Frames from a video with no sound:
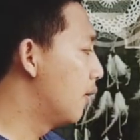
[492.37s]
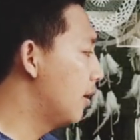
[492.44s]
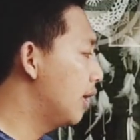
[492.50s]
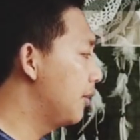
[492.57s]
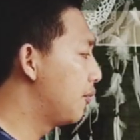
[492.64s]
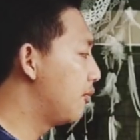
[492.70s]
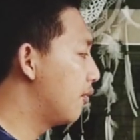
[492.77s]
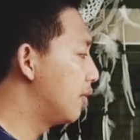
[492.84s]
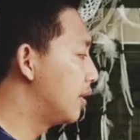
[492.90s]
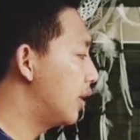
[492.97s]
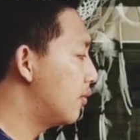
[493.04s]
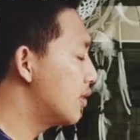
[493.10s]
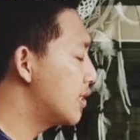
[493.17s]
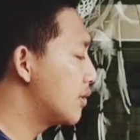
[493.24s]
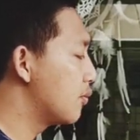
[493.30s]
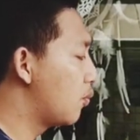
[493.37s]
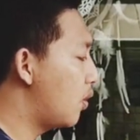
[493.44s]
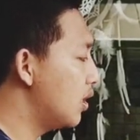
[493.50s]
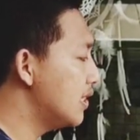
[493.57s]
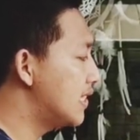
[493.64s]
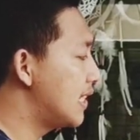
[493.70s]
if there is 1